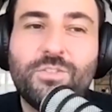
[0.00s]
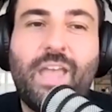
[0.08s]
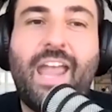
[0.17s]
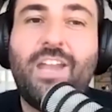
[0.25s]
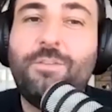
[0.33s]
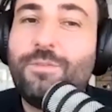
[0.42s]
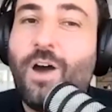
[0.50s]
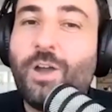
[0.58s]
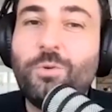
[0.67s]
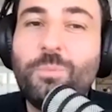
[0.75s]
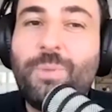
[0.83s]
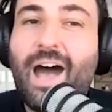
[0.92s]
Any
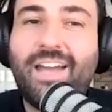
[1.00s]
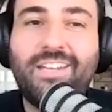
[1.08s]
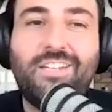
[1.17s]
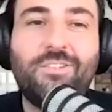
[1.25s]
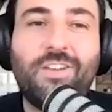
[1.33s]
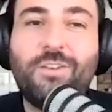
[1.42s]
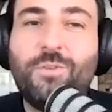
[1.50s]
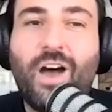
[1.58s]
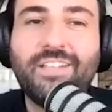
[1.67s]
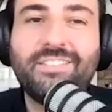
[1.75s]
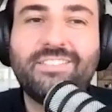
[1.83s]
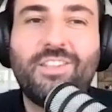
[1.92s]
final parting
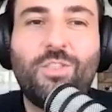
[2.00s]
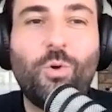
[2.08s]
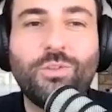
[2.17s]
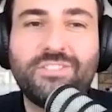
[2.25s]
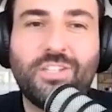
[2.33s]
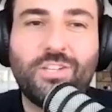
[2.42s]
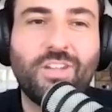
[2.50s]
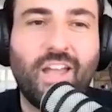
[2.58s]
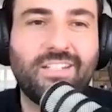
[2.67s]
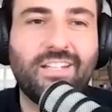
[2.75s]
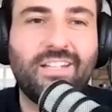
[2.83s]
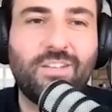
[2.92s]
advice, thoughts that you'd
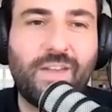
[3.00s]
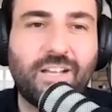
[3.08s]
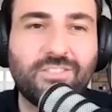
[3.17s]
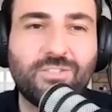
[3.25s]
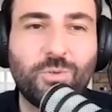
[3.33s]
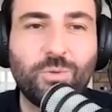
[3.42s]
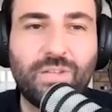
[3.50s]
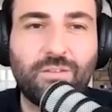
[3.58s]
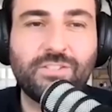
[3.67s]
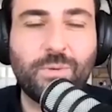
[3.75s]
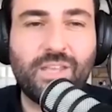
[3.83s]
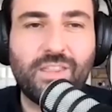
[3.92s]
like to leave our soil
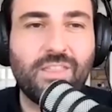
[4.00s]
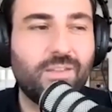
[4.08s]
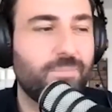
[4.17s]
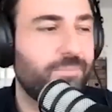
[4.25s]
lovers with?